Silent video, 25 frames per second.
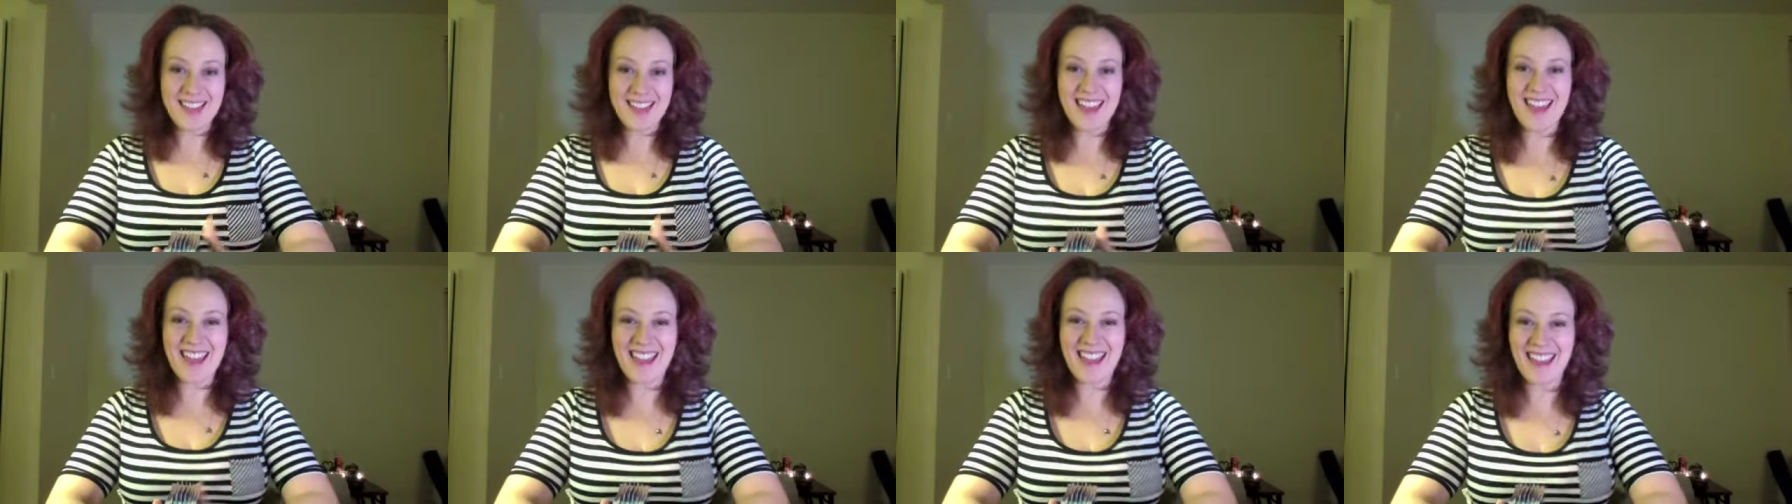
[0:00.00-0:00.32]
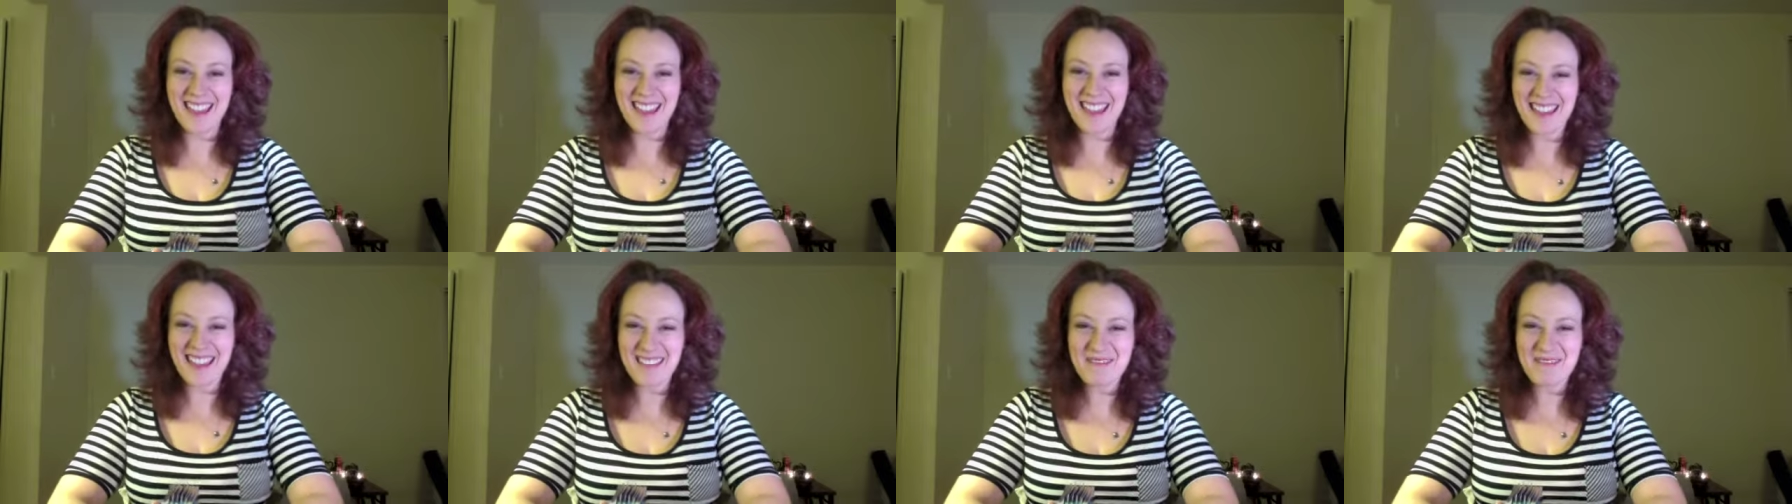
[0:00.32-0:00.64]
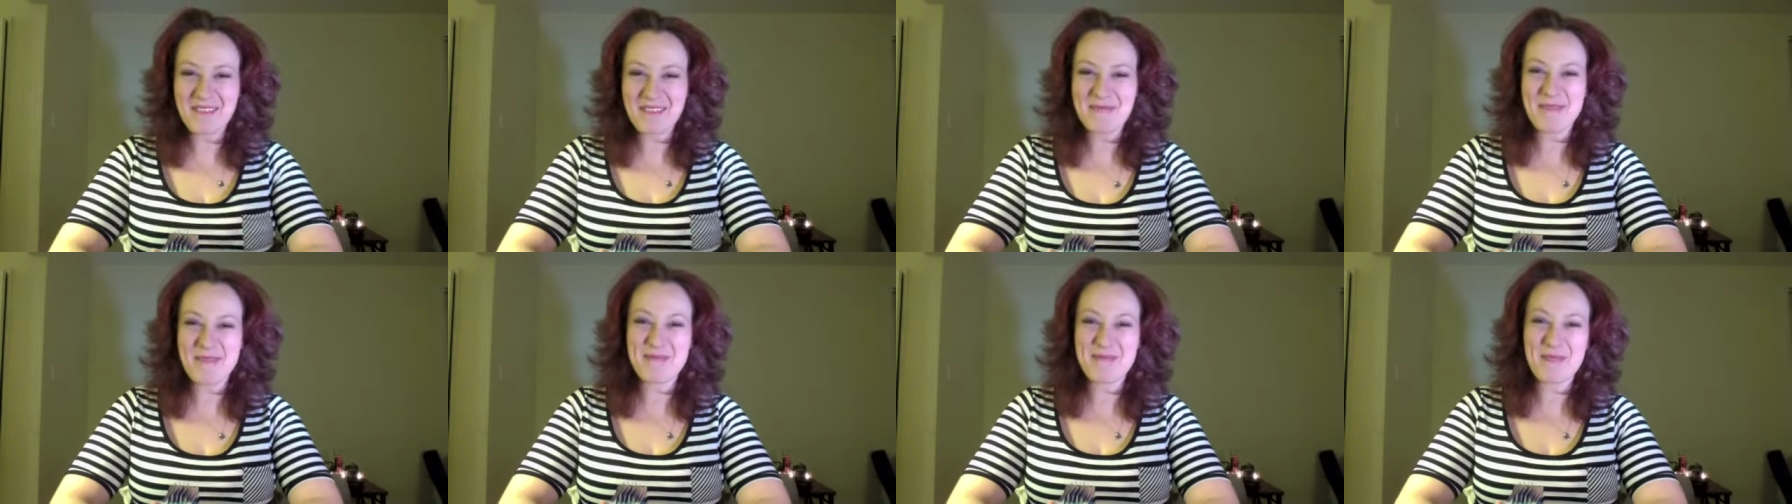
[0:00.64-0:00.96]
I'm going
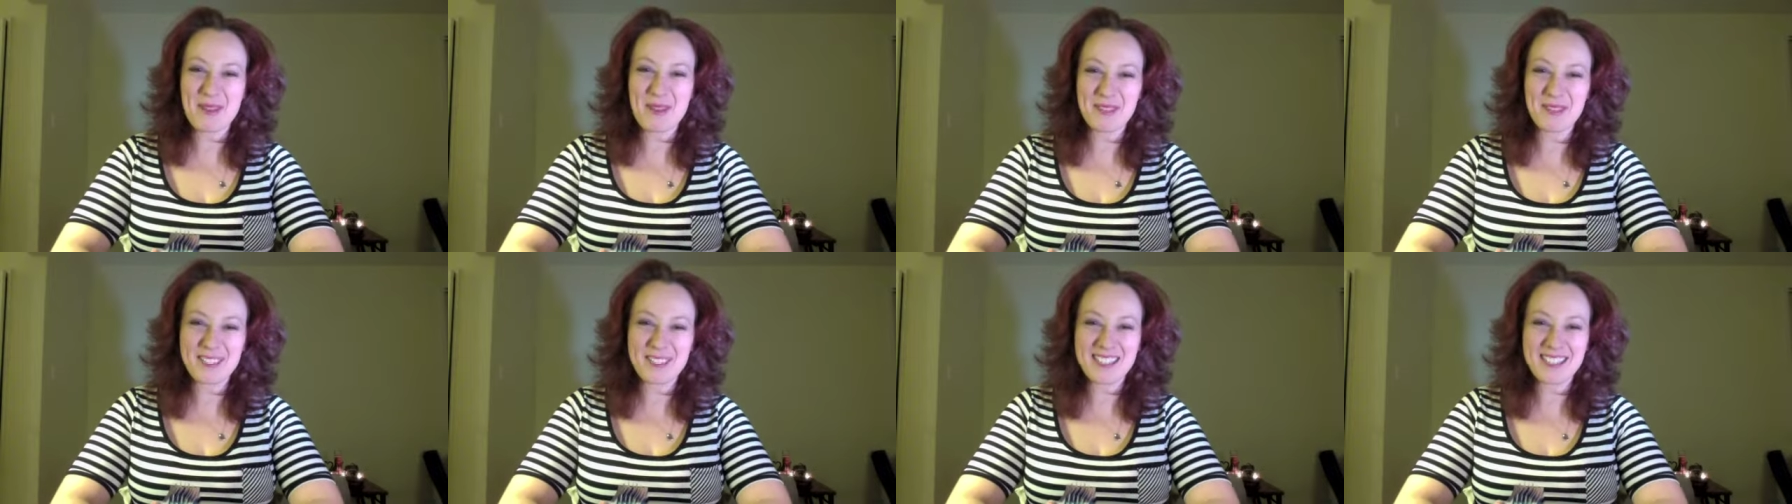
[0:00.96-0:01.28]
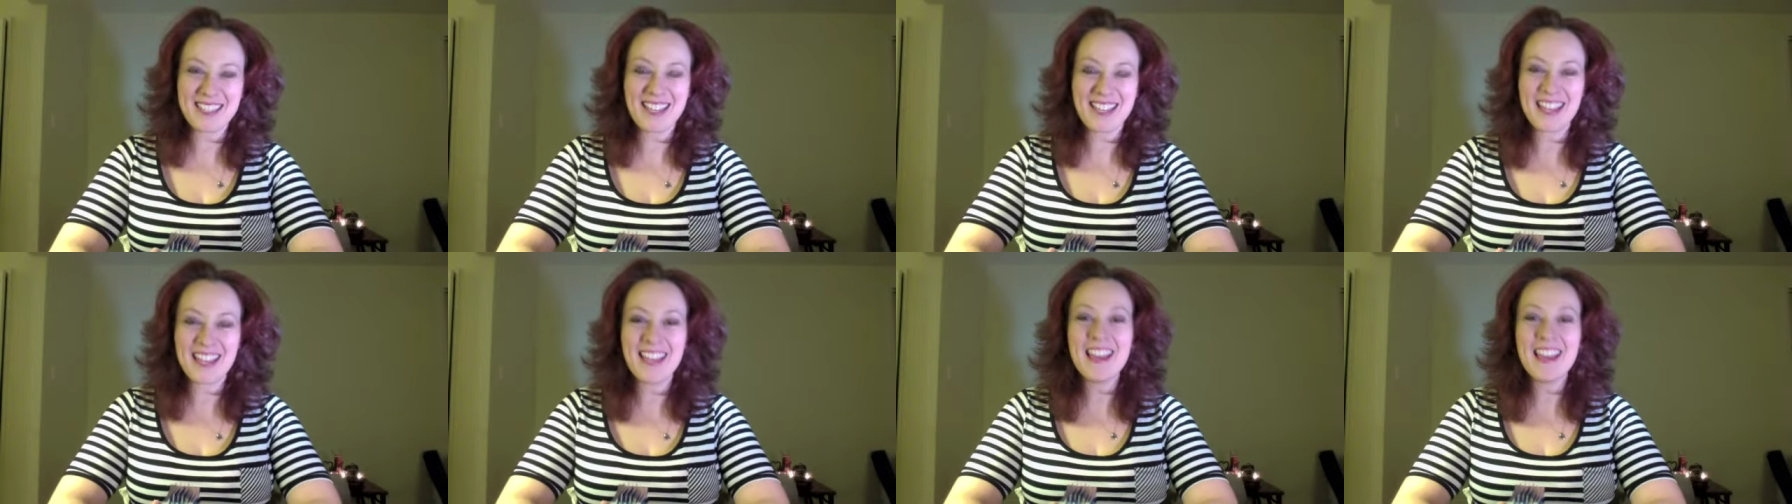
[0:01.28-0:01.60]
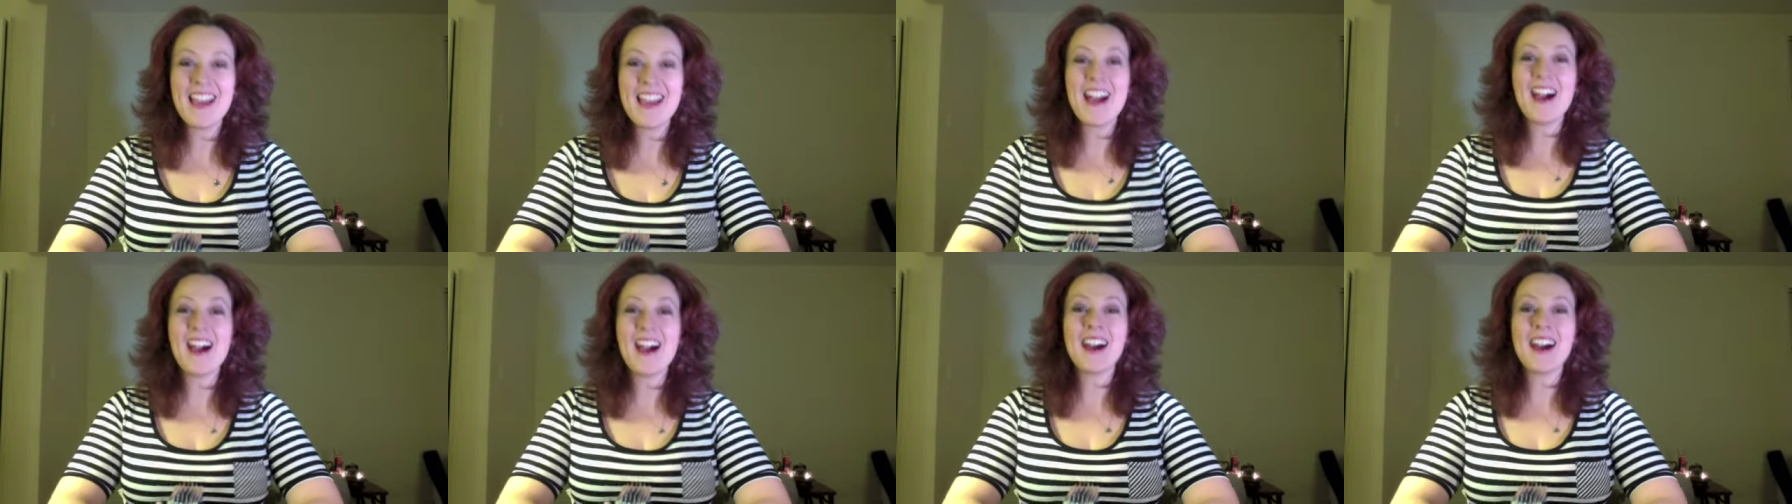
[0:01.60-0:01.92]
to be posting
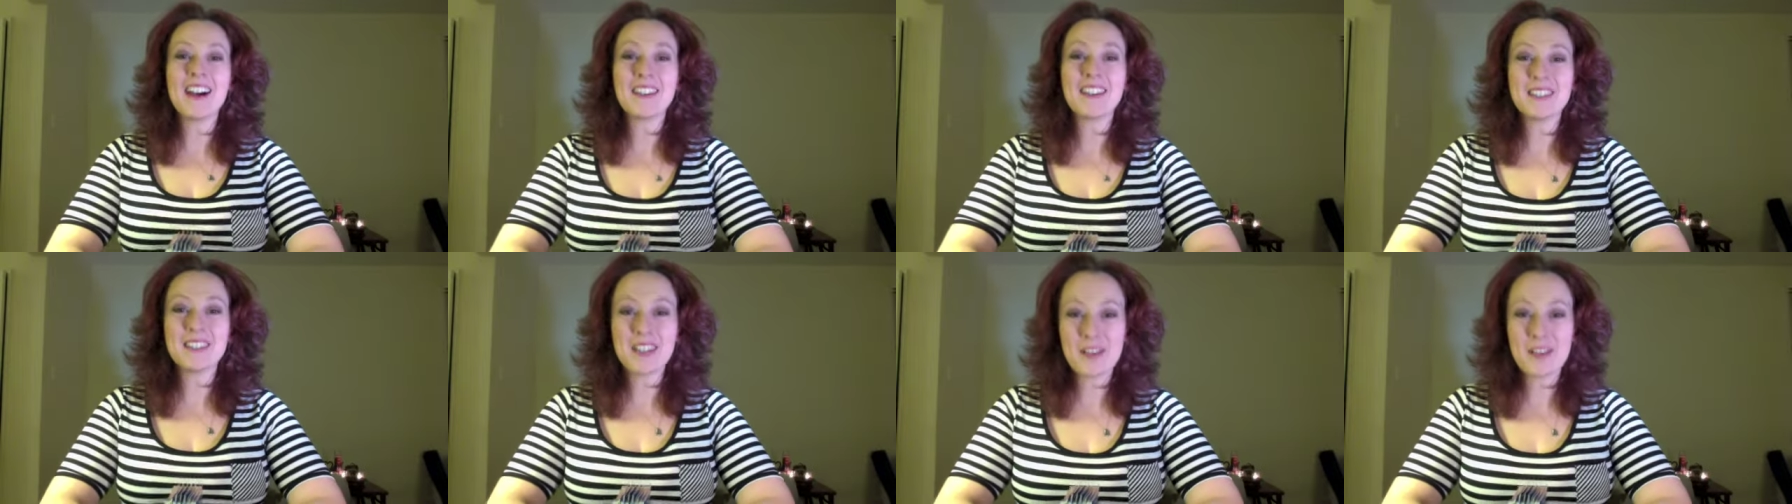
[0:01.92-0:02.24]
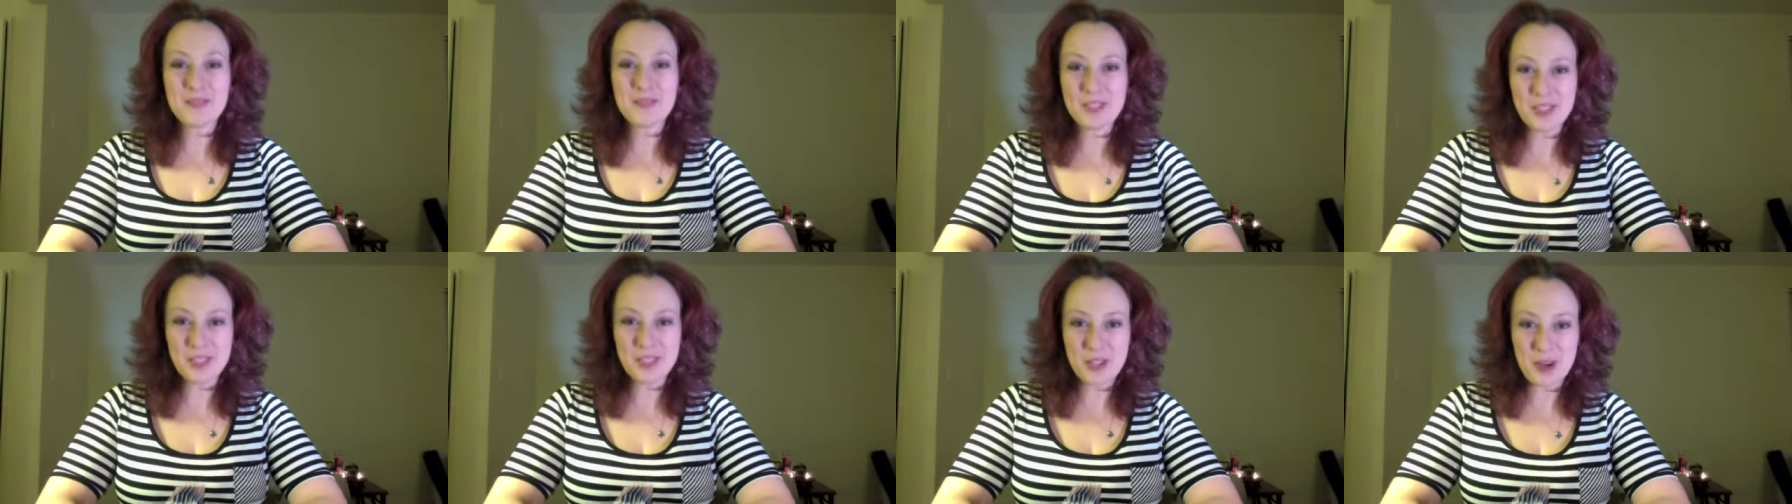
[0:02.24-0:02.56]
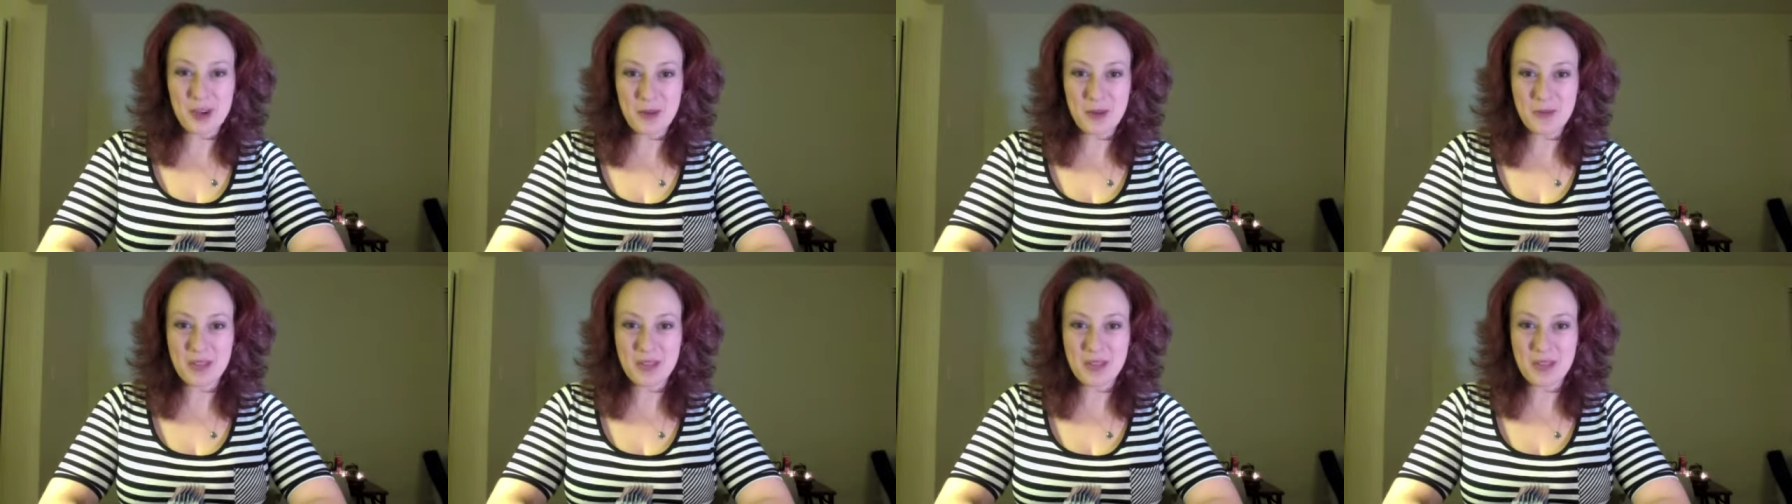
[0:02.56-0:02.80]
a love scope